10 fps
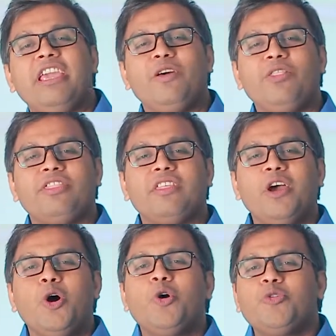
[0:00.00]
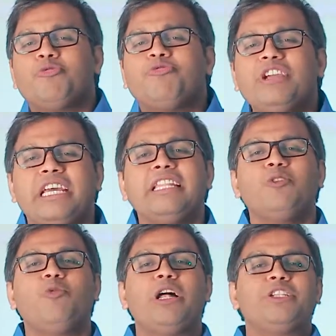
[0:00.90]
youth who really
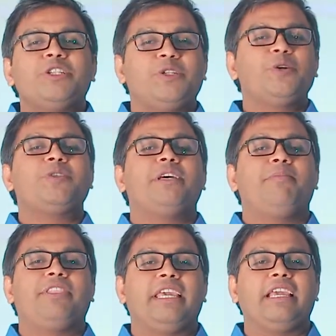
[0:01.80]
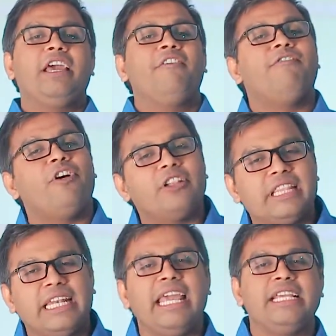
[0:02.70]
want to do something for
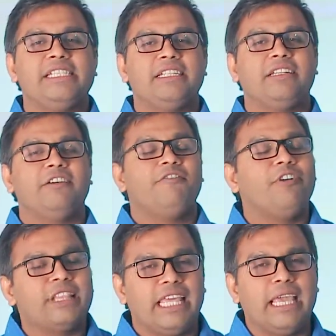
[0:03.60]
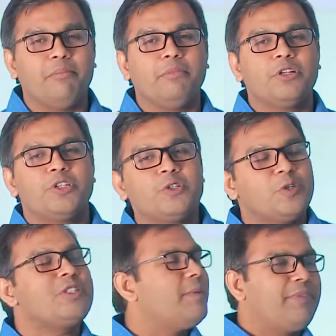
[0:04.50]
the nation, for them, to
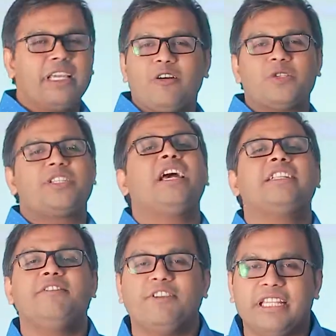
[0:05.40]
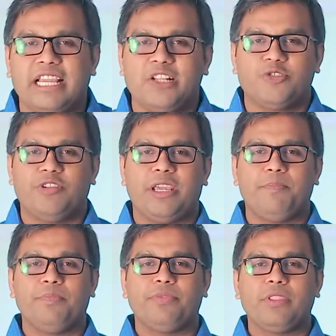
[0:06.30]
do something constructive for the country.
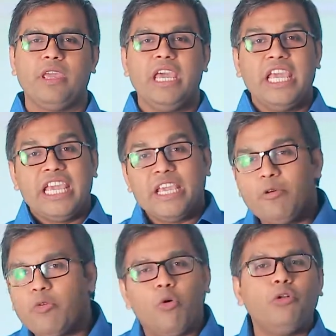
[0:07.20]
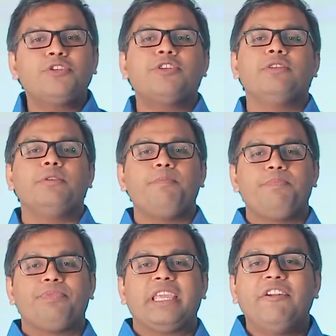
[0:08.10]
You are also
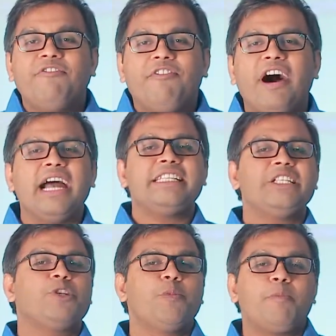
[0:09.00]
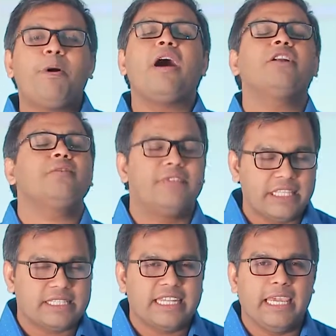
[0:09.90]
invited to be part of
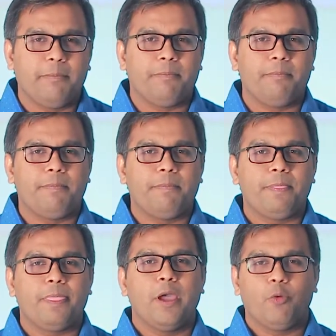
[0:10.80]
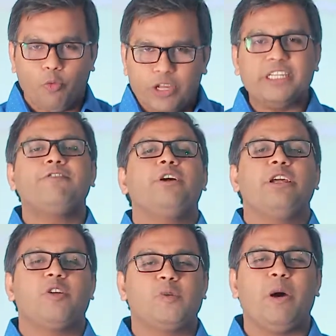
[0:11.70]
this team. Waiting for
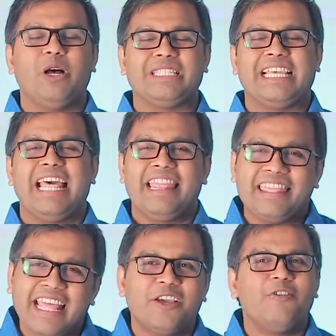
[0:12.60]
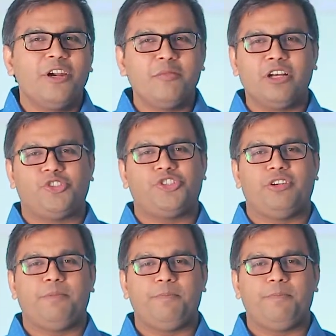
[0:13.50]
your response. Thank you very much.